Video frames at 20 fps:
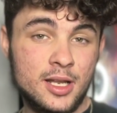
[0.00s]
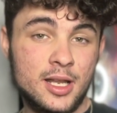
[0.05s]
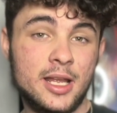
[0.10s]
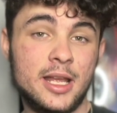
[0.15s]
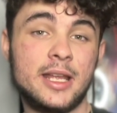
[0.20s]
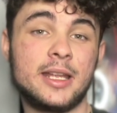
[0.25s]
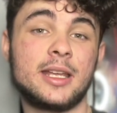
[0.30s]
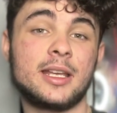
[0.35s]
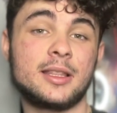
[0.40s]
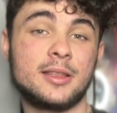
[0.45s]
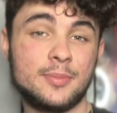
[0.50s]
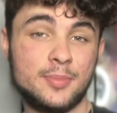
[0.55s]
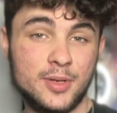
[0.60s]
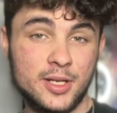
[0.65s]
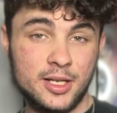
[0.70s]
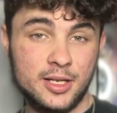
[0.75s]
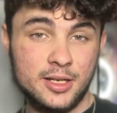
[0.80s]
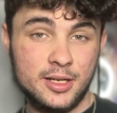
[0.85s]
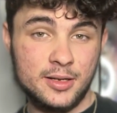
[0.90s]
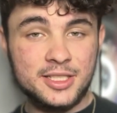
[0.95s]
and get the
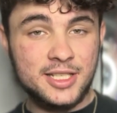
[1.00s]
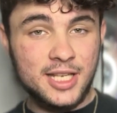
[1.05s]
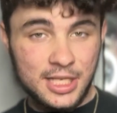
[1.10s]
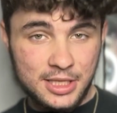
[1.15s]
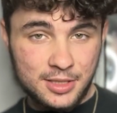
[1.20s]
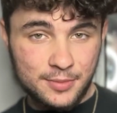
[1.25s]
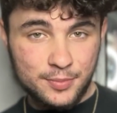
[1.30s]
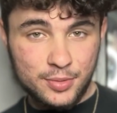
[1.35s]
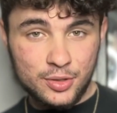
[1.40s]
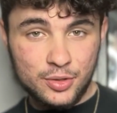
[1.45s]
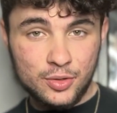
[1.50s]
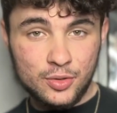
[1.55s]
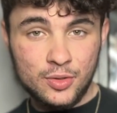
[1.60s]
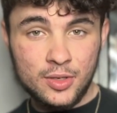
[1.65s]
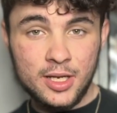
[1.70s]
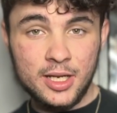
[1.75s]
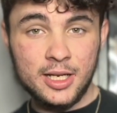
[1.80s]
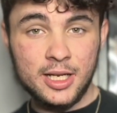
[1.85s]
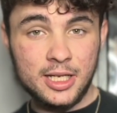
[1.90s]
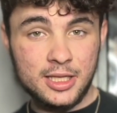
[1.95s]
pink. Get the blue
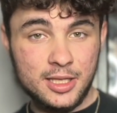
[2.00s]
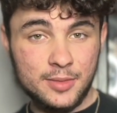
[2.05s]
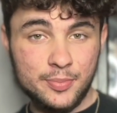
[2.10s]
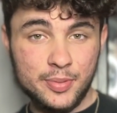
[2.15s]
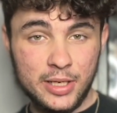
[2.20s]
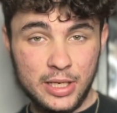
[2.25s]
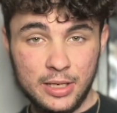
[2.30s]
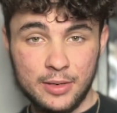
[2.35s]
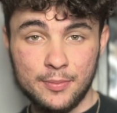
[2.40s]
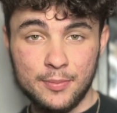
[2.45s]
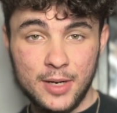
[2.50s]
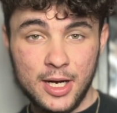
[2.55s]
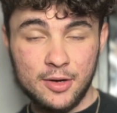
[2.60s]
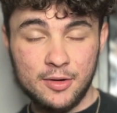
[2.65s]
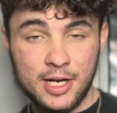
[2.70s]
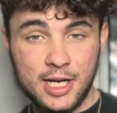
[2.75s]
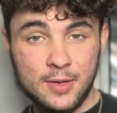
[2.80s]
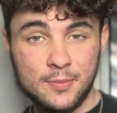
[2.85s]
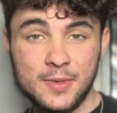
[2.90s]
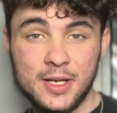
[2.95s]
and get the pink. My
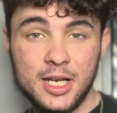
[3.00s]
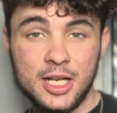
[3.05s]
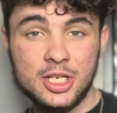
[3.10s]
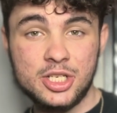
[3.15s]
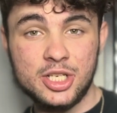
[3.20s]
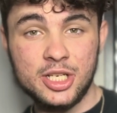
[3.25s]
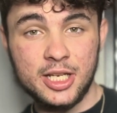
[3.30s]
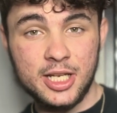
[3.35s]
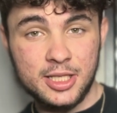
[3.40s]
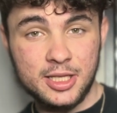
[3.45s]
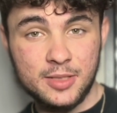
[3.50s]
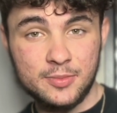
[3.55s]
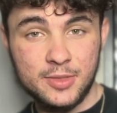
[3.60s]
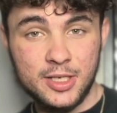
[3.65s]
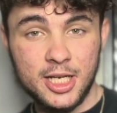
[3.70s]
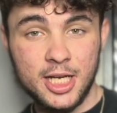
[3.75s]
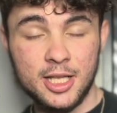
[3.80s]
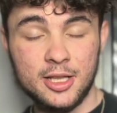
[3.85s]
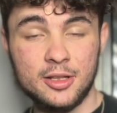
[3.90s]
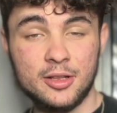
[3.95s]
recommendation, get them
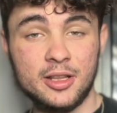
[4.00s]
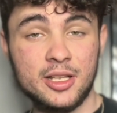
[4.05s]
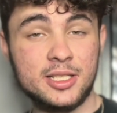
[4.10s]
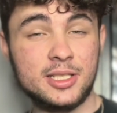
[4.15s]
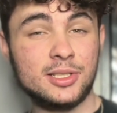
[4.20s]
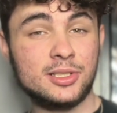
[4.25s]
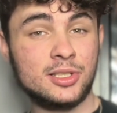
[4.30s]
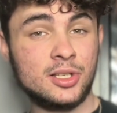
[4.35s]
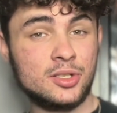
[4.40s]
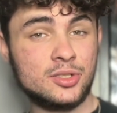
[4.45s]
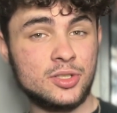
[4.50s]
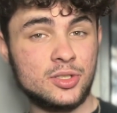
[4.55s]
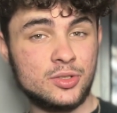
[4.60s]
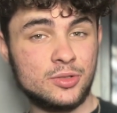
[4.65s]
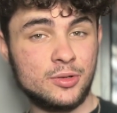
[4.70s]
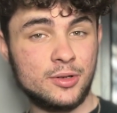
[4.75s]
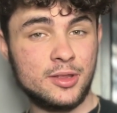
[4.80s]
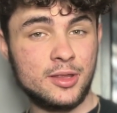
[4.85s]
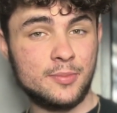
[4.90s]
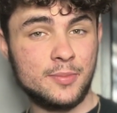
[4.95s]
together. This is also
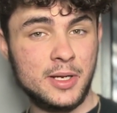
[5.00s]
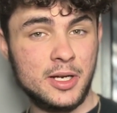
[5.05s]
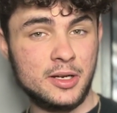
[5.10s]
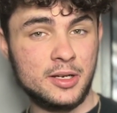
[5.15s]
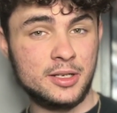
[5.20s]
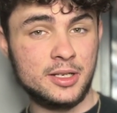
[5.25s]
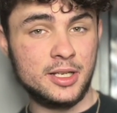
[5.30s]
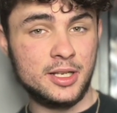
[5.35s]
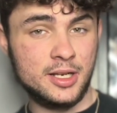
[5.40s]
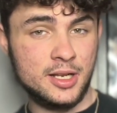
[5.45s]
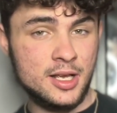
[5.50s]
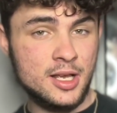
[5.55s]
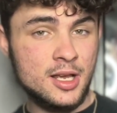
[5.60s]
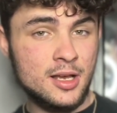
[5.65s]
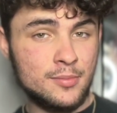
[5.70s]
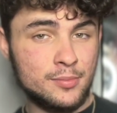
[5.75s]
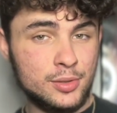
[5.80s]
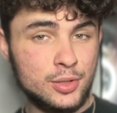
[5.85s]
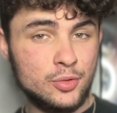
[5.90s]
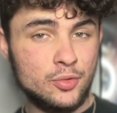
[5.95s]
North American.
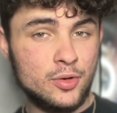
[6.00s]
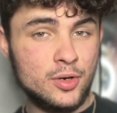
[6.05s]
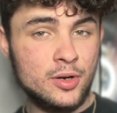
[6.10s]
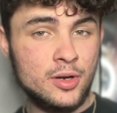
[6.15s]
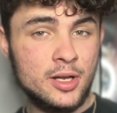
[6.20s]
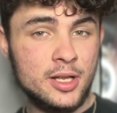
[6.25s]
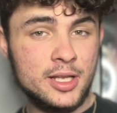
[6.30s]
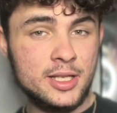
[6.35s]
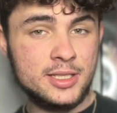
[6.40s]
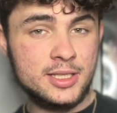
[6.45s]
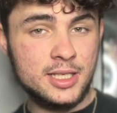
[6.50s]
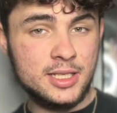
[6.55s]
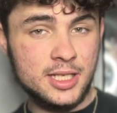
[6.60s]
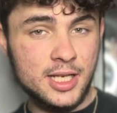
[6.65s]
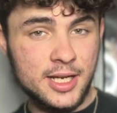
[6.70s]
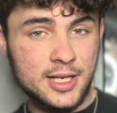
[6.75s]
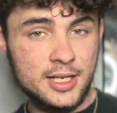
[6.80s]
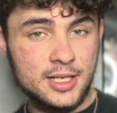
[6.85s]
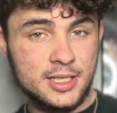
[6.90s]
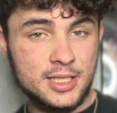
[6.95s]
Blue is the
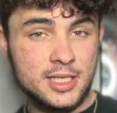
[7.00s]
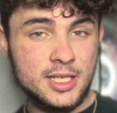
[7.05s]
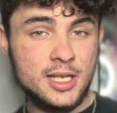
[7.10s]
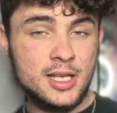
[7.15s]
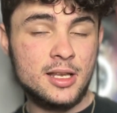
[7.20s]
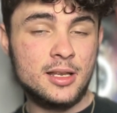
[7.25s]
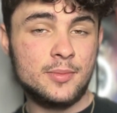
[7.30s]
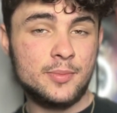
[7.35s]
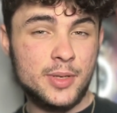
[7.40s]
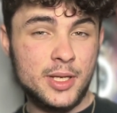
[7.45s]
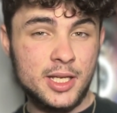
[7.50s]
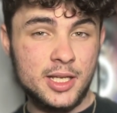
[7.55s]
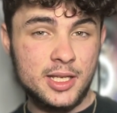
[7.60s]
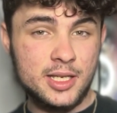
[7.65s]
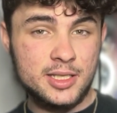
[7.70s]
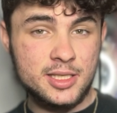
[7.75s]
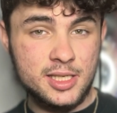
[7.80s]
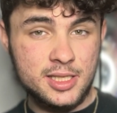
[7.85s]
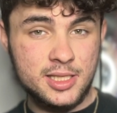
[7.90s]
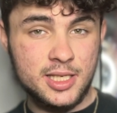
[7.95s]
tightest, pink
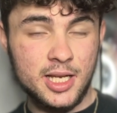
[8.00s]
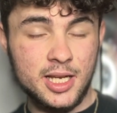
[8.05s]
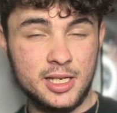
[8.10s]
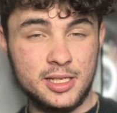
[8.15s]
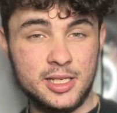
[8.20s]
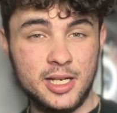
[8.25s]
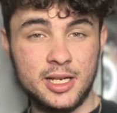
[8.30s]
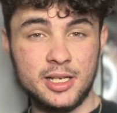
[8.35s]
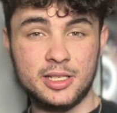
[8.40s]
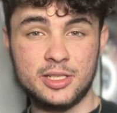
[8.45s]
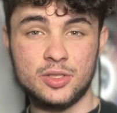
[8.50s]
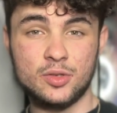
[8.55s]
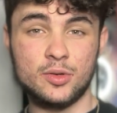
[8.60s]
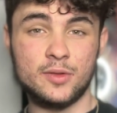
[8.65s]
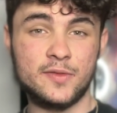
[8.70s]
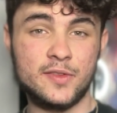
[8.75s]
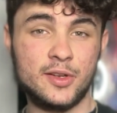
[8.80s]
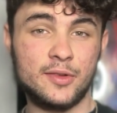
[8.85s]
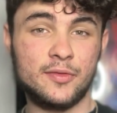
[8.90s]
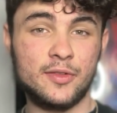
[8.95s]
is the second tightest. So
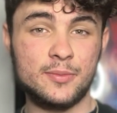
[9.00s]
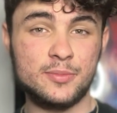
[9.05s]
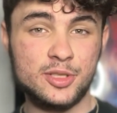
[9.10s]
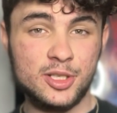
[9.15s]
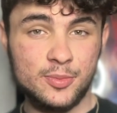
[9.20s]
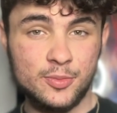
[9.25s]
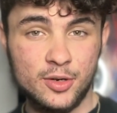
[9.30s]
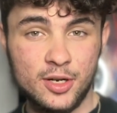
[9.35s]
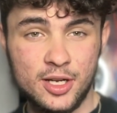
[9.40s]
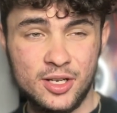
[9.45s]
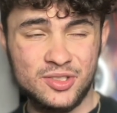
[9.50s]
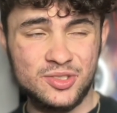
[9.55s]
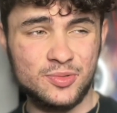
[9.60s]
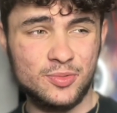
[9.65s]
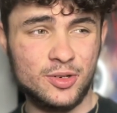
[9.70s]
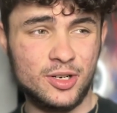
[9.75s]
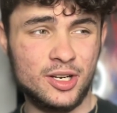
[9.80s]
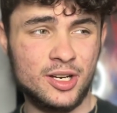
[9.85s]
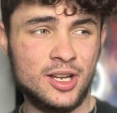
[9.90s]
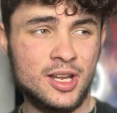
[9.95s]
if you're from somewhere else
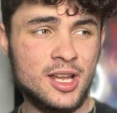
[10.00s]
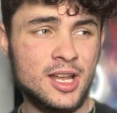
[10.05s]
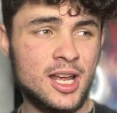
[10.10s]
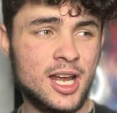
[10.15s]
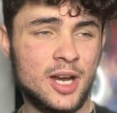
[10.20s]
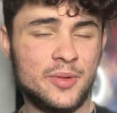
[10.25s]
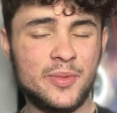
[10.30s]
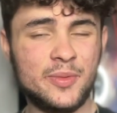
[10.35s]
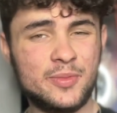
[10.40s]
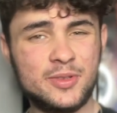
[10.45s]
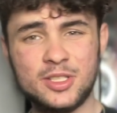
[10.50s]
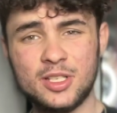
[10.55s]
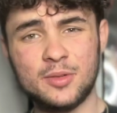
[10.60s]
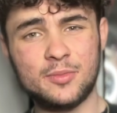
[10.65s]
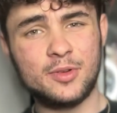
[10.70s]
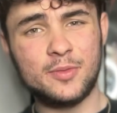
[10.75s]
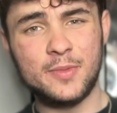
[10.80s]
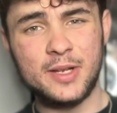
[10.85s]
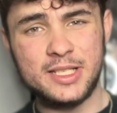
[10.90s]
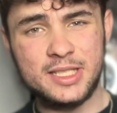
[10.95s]
where, I remember
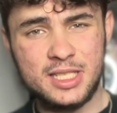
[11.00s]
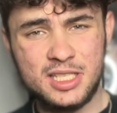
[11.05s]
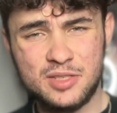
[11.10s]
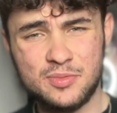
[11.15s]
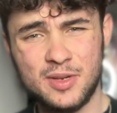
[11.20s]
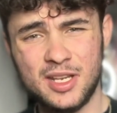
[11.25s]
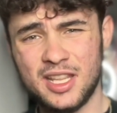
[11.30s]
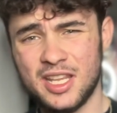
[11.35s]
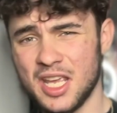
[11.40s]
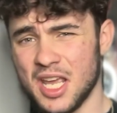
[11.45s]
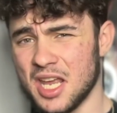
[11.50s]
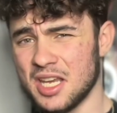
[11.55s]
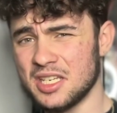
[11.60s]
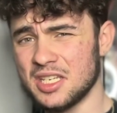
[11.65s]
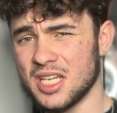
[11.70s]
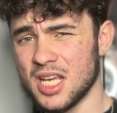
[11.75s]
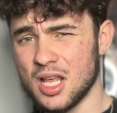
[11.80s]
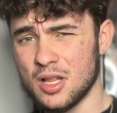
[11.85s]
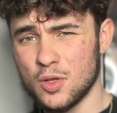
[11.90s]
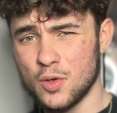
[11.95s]
someone messaged me and they had
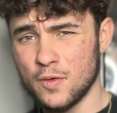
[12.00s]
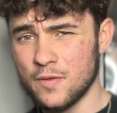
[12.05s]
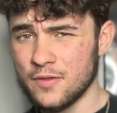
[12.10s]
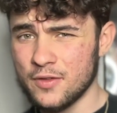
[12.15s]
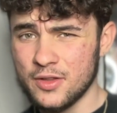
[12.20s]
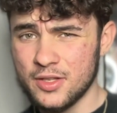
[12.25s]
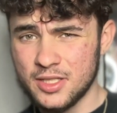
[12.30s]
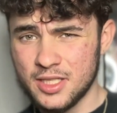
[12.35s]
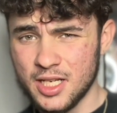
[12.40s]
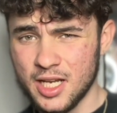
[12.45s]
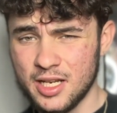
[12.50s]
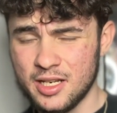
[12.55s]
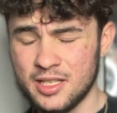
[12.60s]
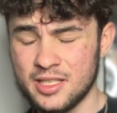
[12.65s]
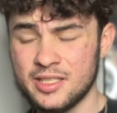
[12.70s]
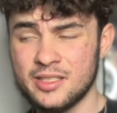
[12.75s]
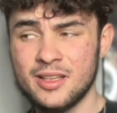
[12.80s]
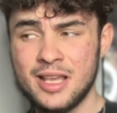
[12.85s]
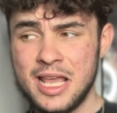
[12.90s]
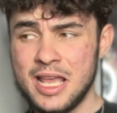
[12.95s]
yellow for the
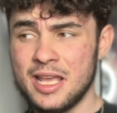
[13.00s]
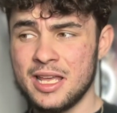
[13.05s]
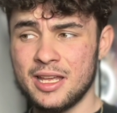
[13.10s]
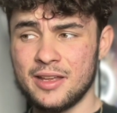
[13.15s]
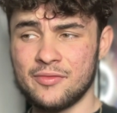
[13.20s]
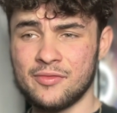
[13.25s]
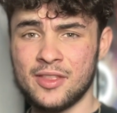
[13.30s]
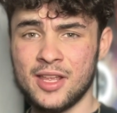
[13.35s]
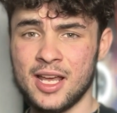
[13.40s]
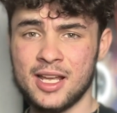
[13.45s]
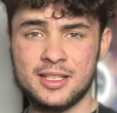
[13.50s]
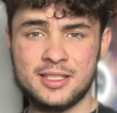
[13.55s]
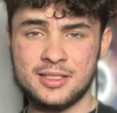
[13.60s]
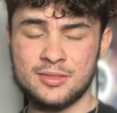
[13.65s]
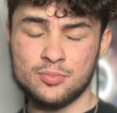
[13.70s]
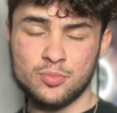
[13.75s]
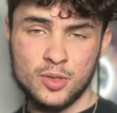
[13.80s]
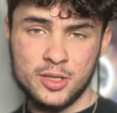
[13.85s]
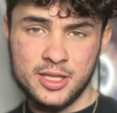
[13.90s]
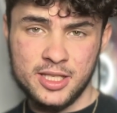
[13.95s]
tightest. If that's
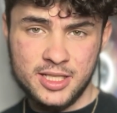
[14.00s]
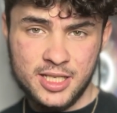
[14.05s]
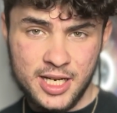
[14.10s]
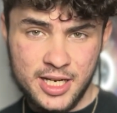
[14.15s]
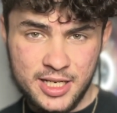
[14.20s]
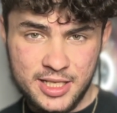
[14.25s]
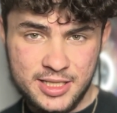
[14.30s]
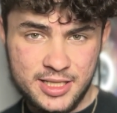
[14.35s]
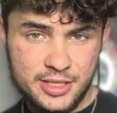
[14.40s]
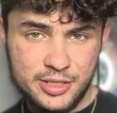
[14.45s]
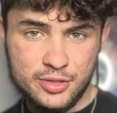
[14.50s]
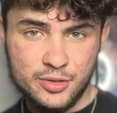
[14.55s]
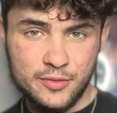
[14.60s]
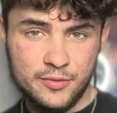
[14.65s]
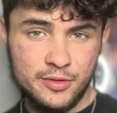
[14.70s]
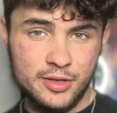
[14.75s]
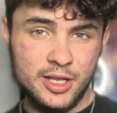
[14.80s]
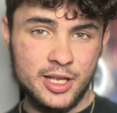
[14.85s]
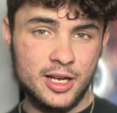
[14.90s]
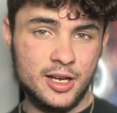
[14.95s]
what the tightest is
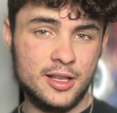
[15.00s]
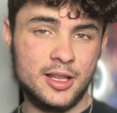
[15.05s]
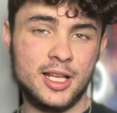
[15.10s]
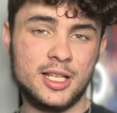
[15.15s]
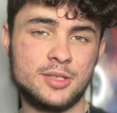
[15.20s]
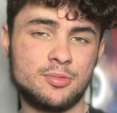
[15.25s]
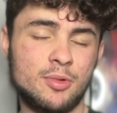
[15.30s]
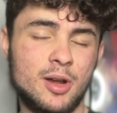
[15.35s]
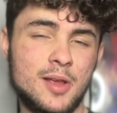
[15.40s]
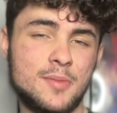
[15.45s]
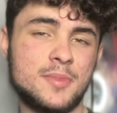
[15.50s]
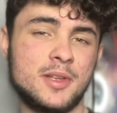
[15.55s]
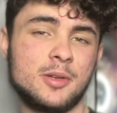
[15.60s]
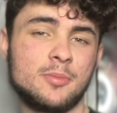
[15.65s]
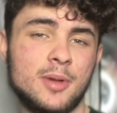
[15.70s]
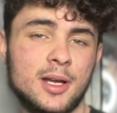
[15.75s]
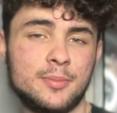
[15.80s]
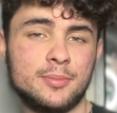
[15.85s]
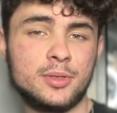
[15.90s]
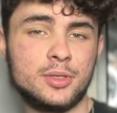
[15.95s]
over there, that's what I mean
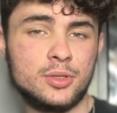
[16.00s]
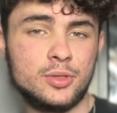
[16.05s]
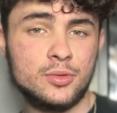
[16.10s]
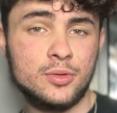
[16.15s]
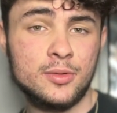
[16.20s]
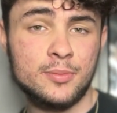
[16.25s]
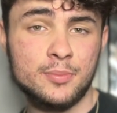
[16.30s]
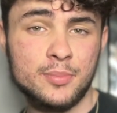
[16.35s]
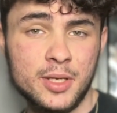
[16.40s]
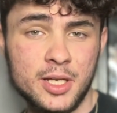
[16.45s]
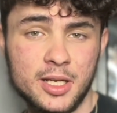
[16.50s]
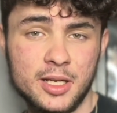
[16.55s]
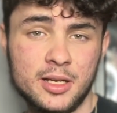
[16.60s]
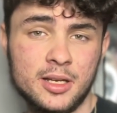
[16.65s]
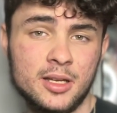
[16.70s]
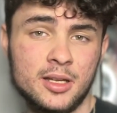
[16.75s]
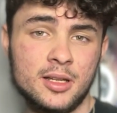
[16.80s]
by blue, pink.